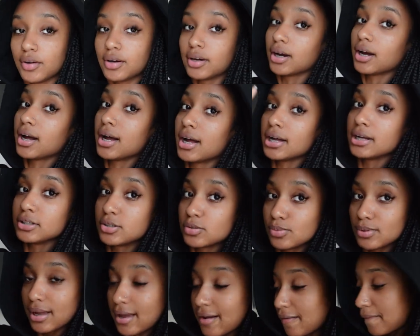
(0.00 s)
guys,
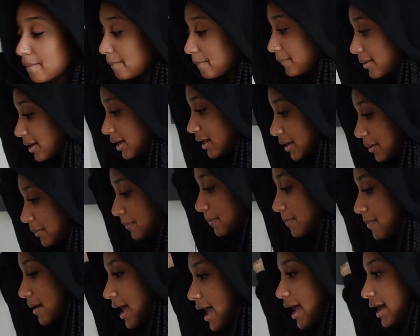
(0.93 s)
we have made it
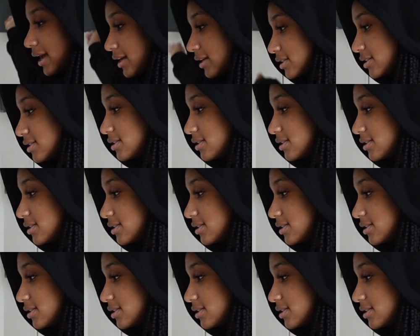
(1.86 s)
back